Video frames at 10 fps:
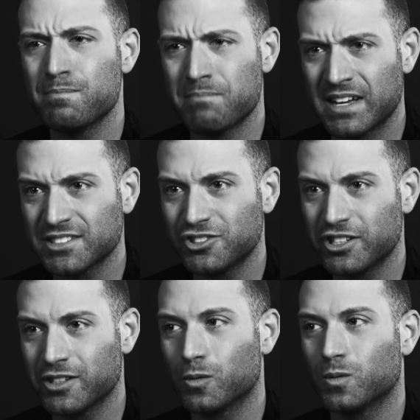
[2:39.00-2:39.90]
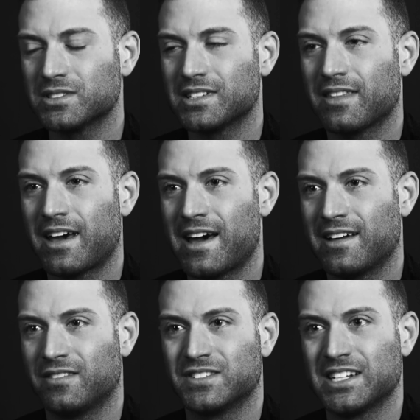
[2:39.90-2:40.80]
messaging was in the
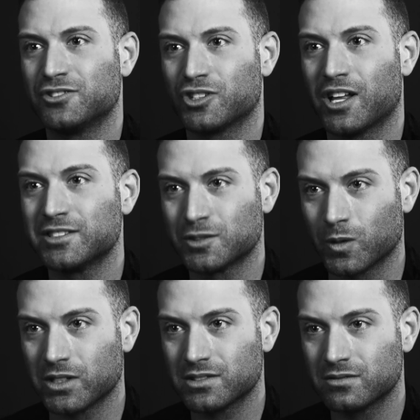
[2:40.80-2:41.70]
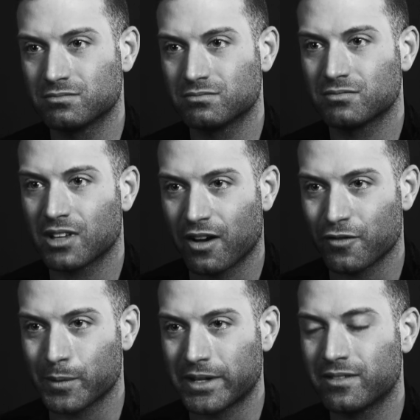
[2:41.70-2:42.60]
hand of a centralized source, the
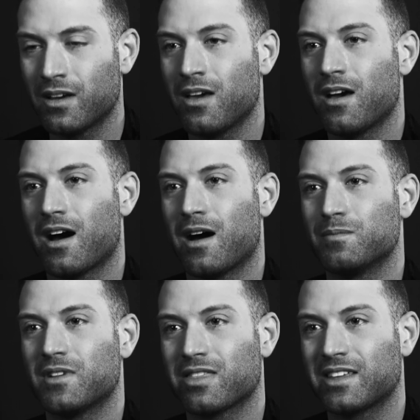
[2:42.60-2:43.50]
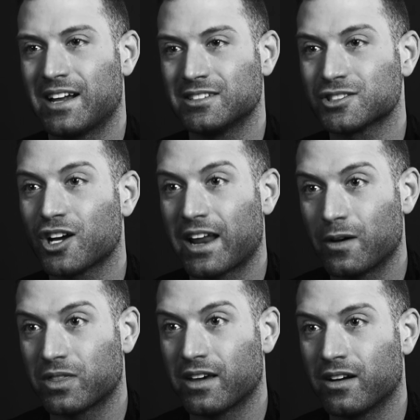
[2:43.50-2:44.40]
government. Nothing else got
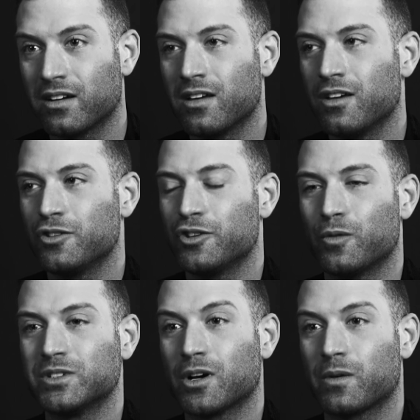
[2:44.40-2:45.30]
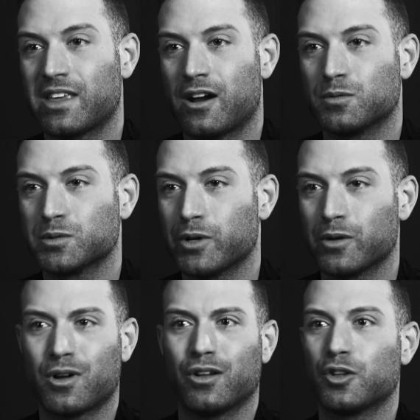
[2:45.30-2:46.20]
out there. You know, we saw with the Arab
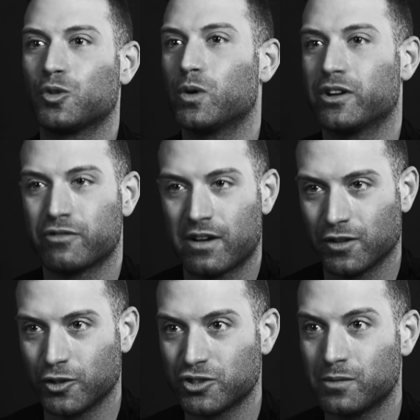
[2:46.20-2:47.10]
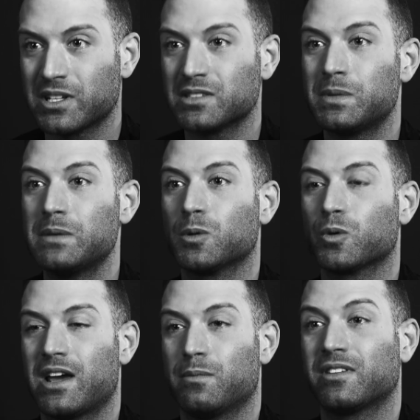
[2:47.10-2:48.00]
Spring called the Twitter revolution because people
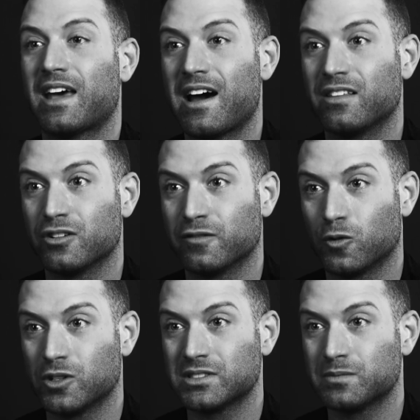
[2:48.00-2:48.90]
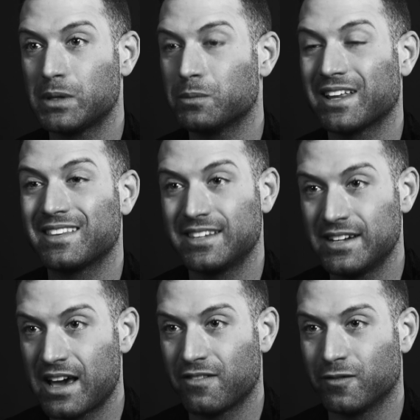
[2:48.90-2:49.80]
were able to add their voice. People that
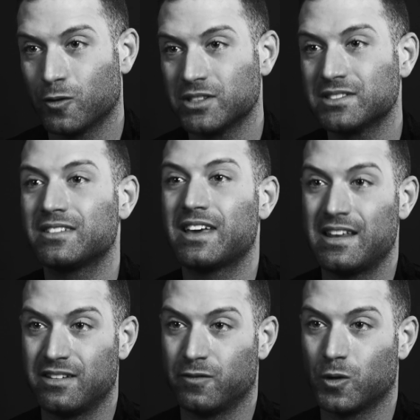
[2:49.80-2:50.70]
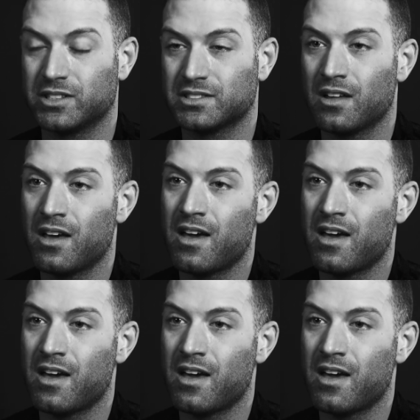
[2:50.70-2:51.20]
didn't have a voice gained a voice.